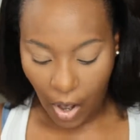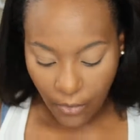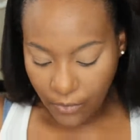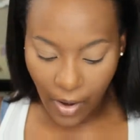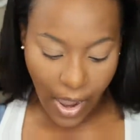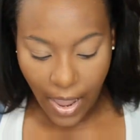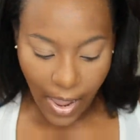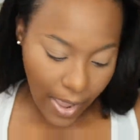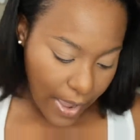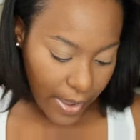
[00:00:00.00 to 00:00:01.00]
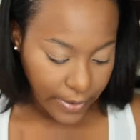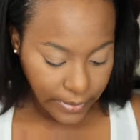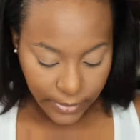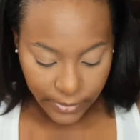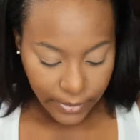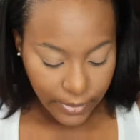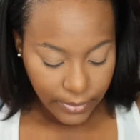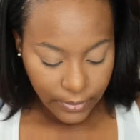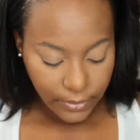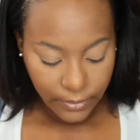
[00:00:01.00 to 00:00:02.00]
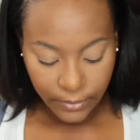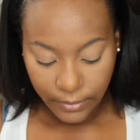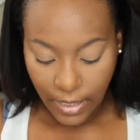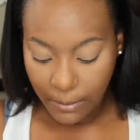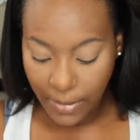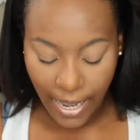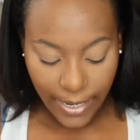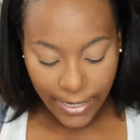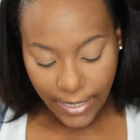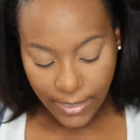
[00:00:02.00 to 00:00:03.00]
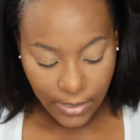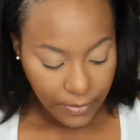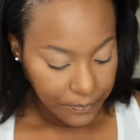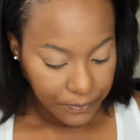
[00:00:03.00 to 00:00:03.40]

Alright. I'm liking this.